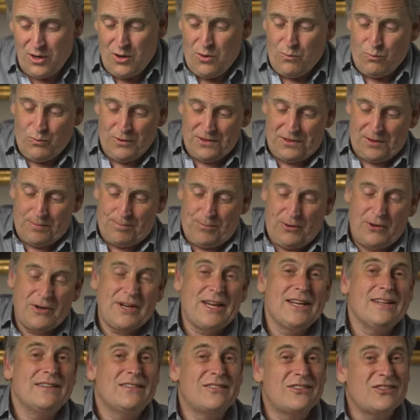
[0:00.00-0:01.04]
With the
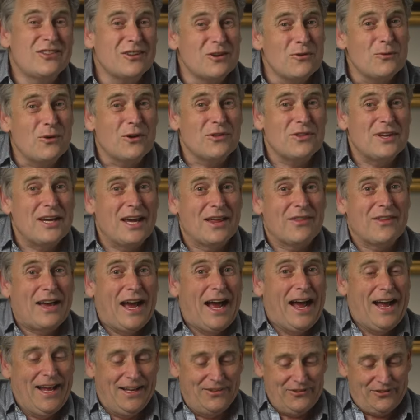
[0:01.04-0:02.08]
Pocket 2, on the other
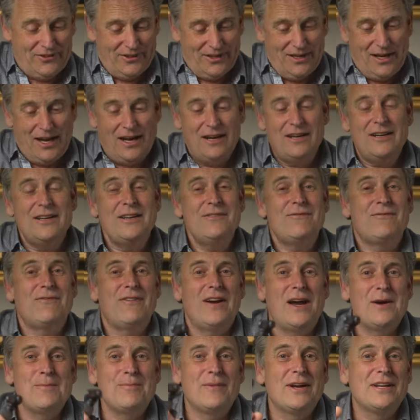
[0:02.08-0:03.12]
hand, I
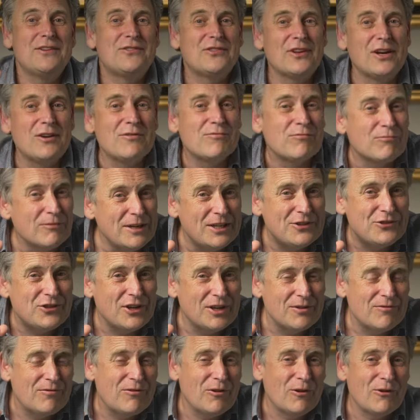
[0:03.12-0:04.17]
found myself
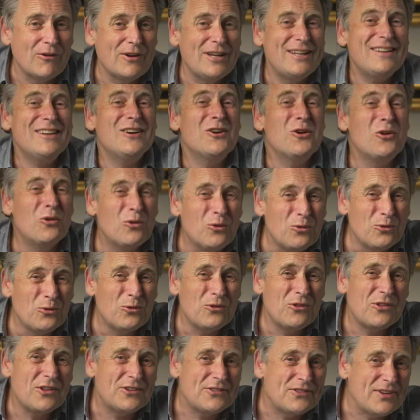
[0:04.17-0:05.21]
reaching for it all
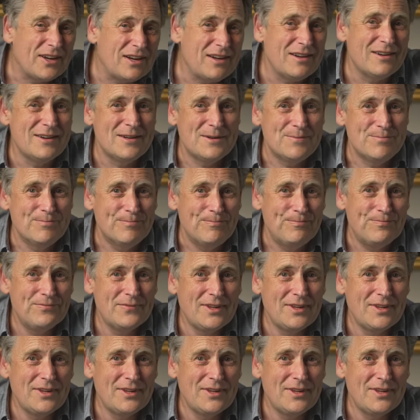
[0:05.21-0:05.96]
the time.